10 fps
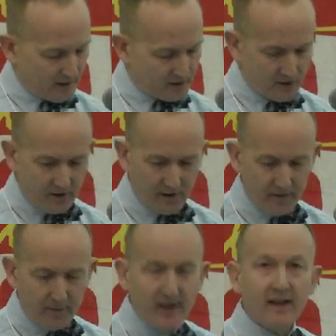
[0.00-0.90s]
So in
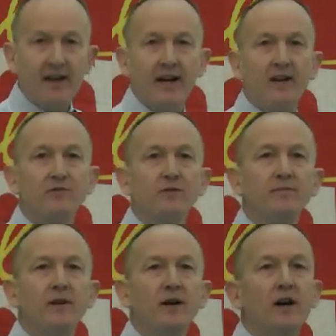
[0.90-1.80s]
the minute and a half,
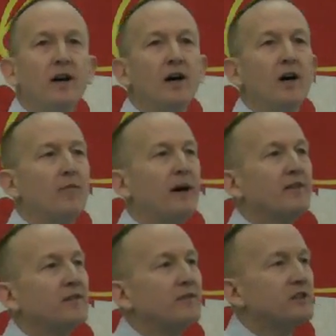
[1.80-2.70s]

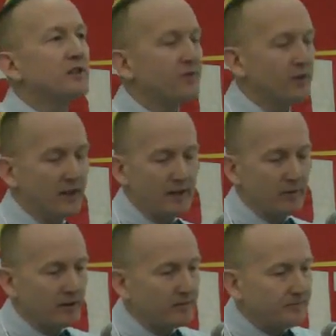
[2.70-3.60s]
about the vision for
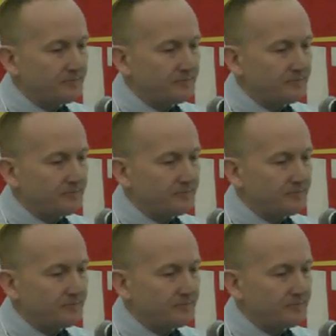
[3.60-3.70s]
labor.